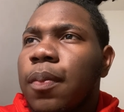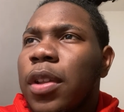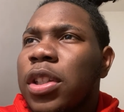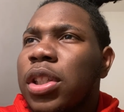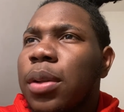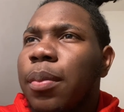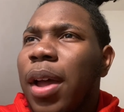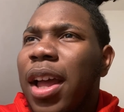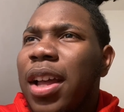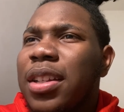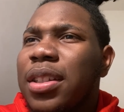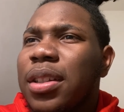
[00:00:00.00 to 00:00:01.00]
This is the
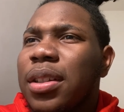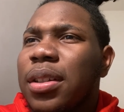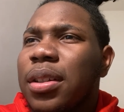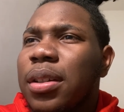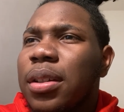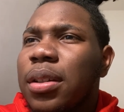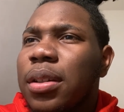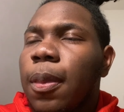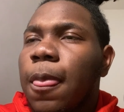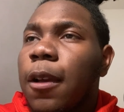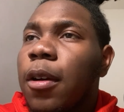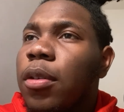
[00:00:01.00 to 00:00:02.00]
mask?
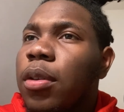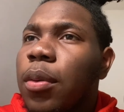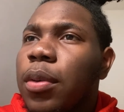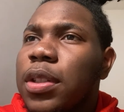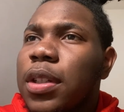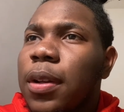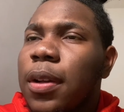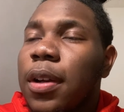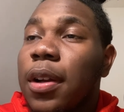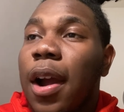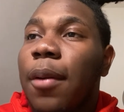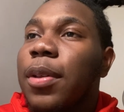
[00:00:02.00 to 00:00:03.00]
I don't know what's in
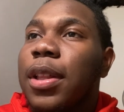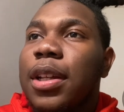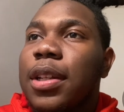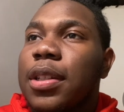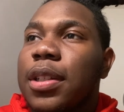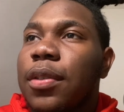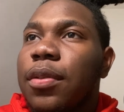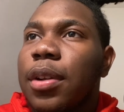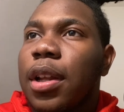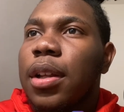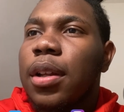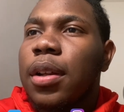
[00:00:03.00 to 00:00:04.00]
there. I really couldn't see from
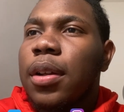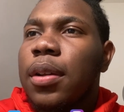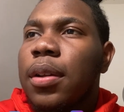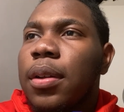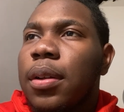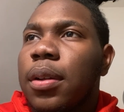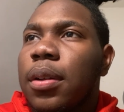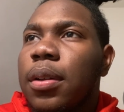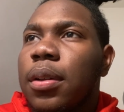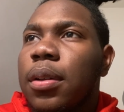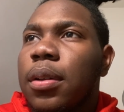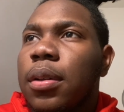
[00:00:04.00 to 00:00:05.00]
that.
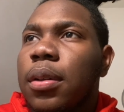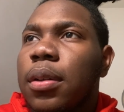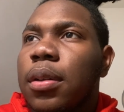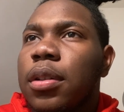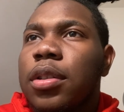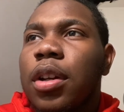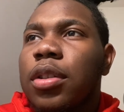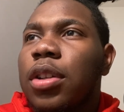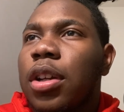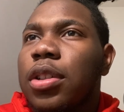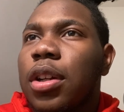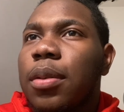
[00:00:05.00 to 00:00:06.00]
Just go
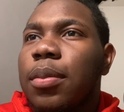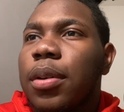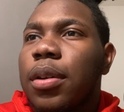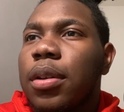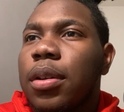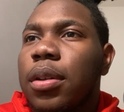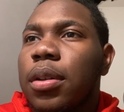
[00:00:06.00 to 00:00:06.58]
talk to her, bro.